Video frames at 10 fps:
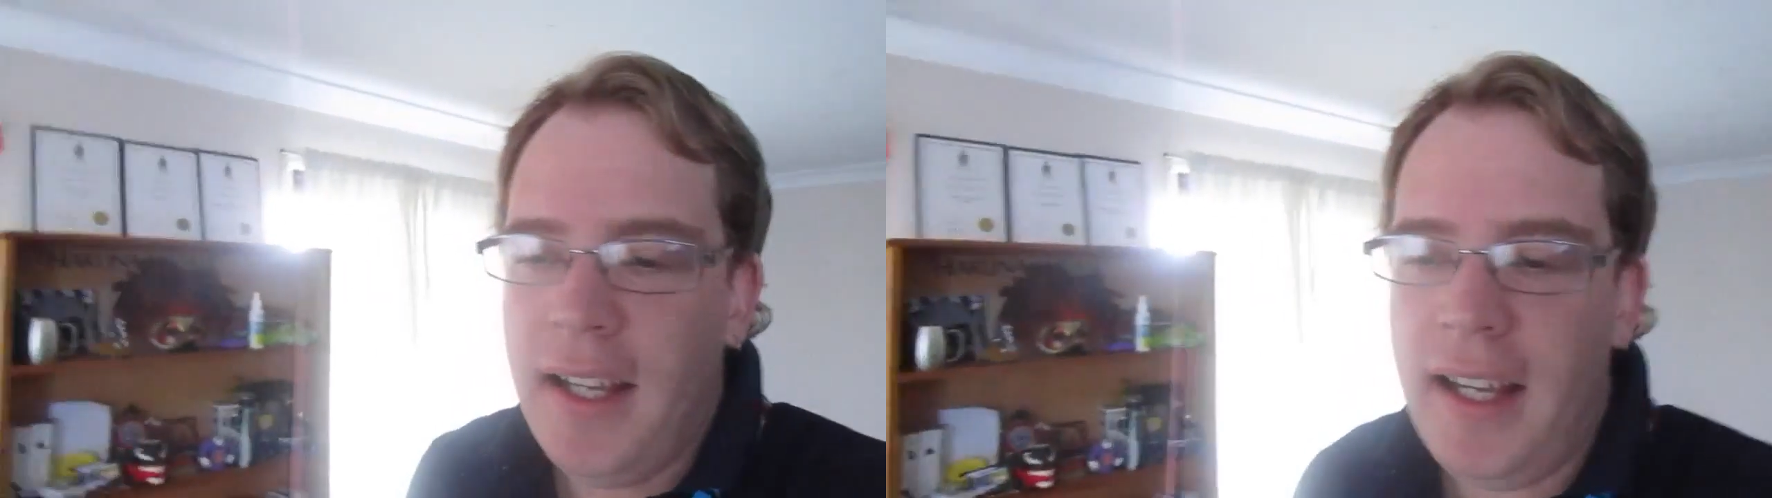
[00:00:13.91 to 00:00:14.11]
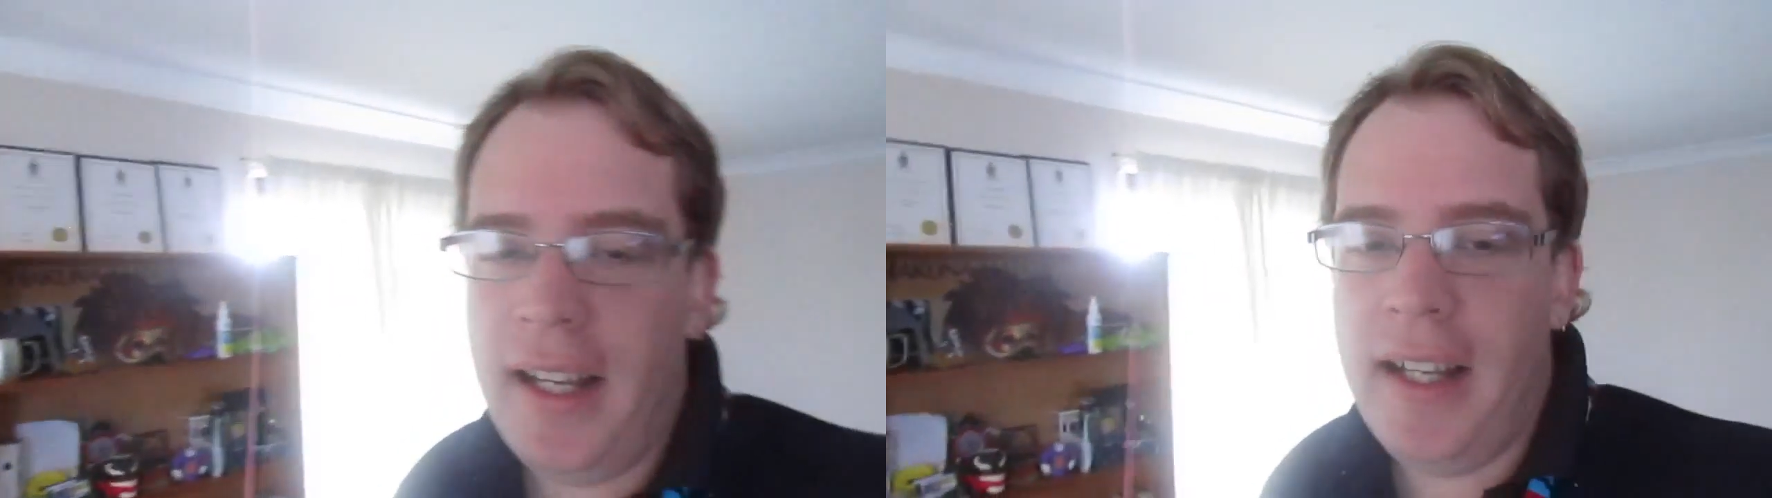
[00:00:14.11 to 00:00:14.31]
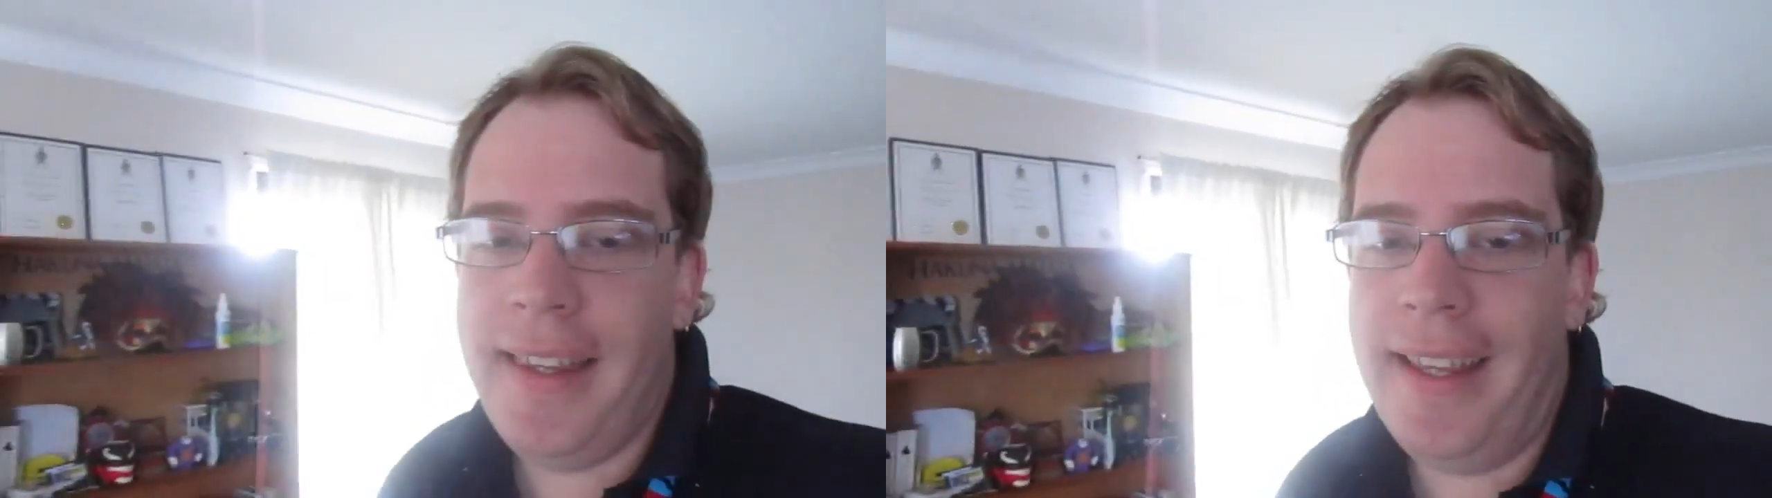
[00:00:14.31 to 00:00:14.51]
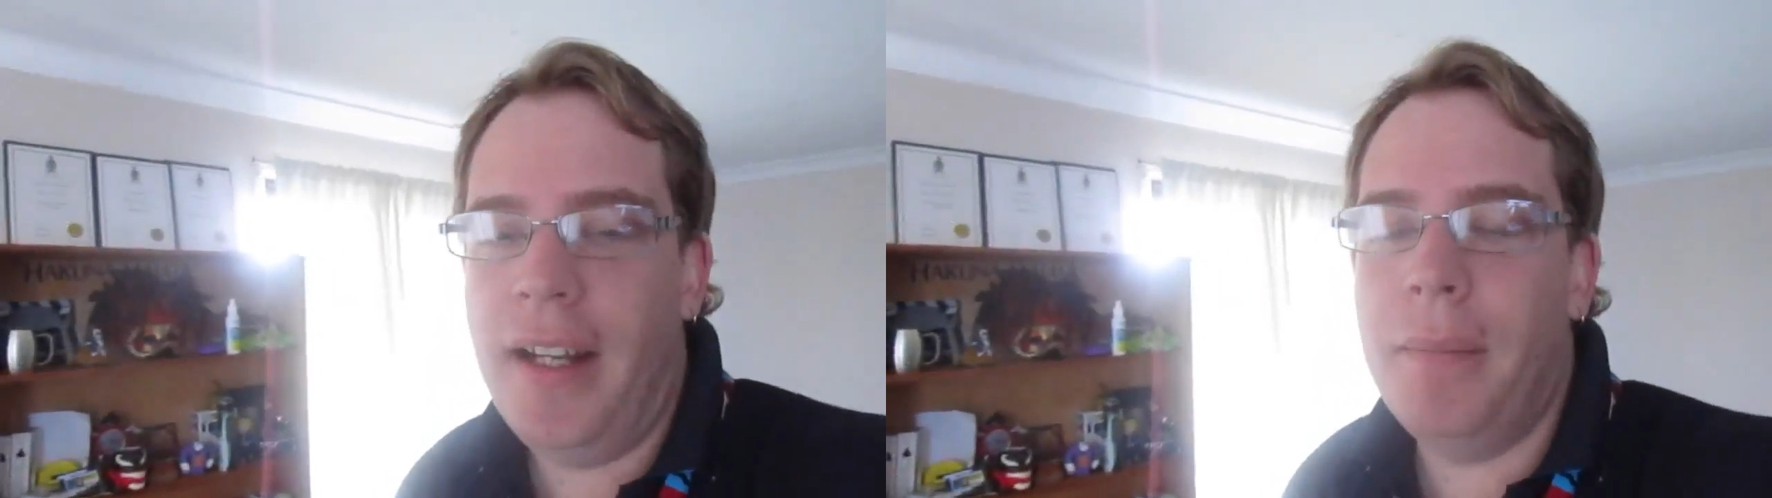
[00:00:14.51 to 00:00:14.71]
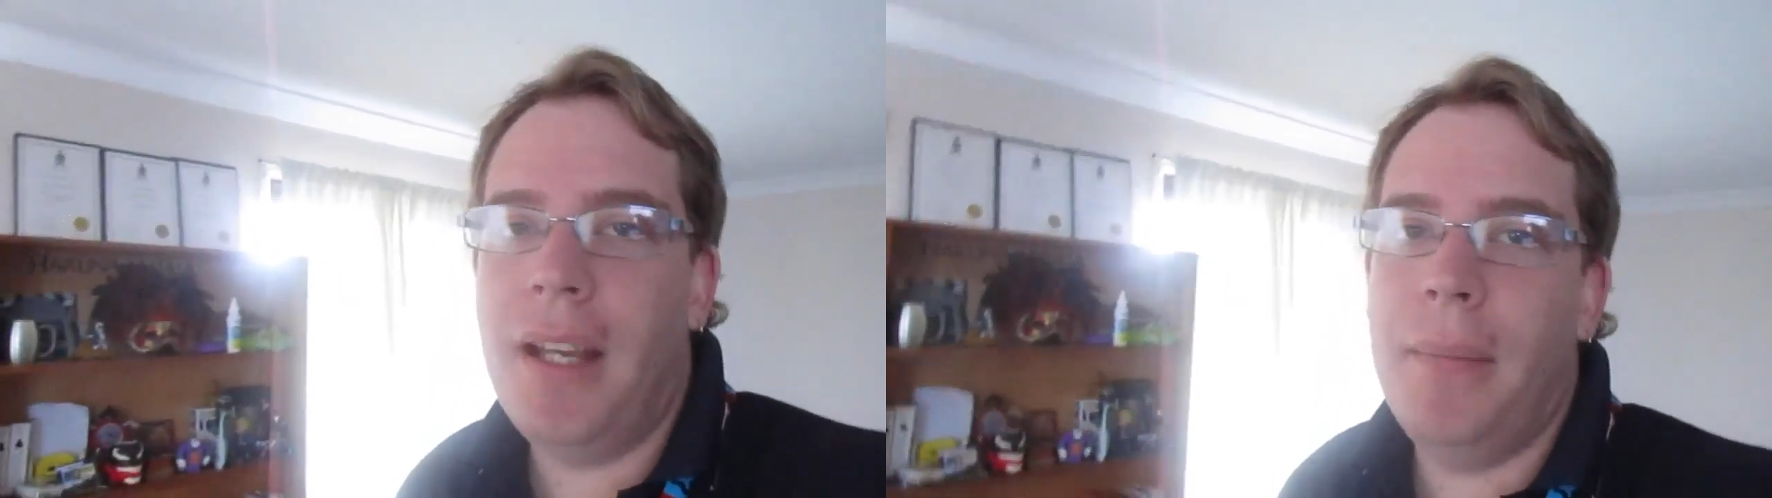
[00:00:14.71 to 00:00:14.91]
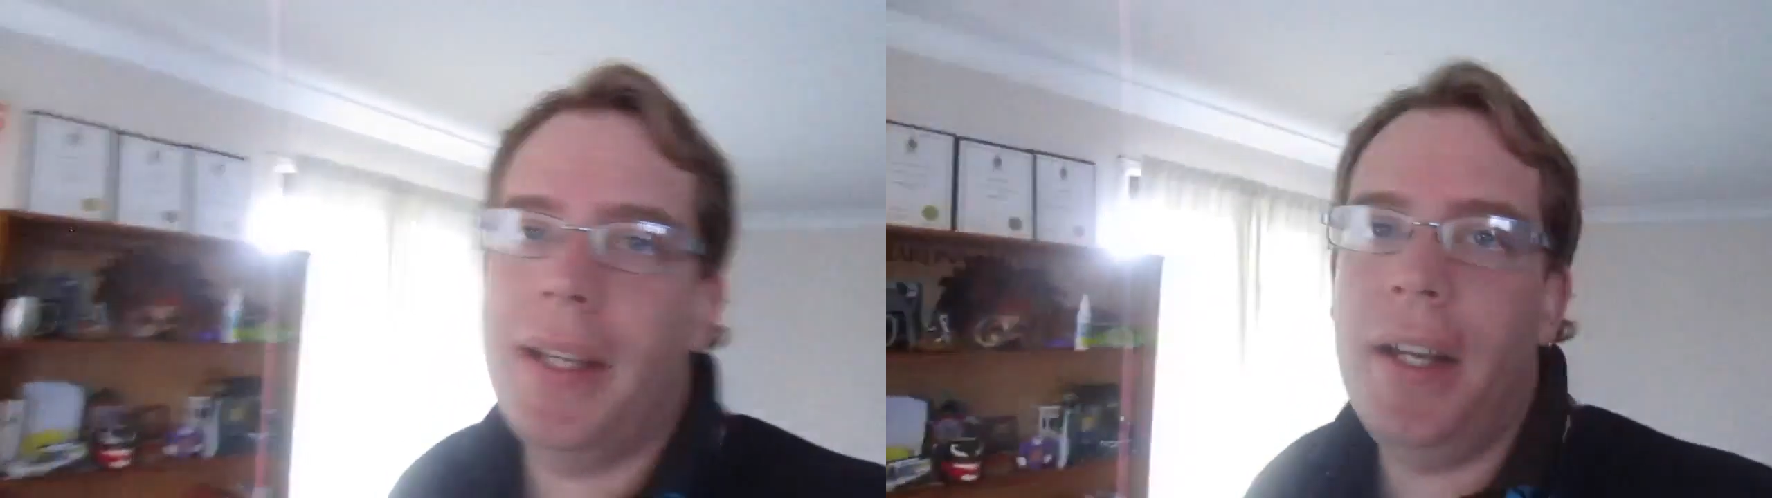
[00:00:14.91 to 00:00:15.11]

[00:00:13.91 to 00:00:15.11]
Uh, then I'm coming